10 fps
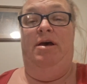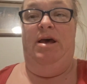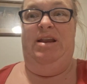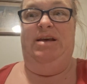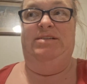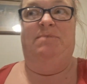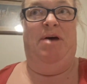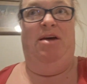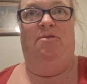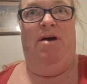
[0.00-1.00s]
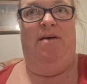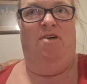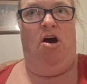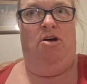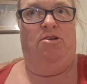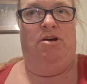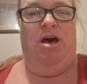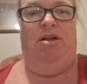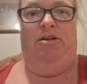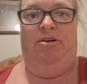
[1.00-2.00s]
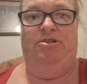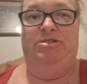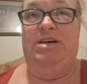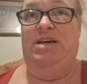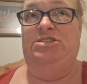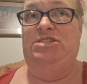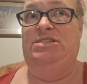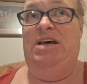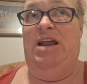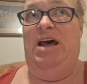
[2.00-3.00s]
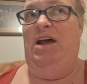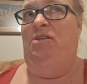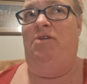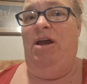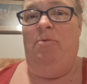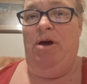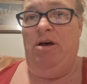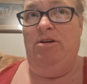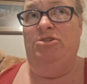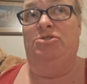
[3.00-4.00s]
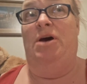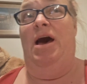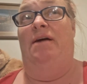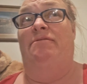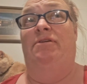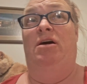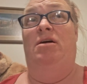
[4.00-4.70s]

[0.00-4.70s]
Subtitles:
And I said, but I don't have otter colors. And she said, I don't care what colors you have.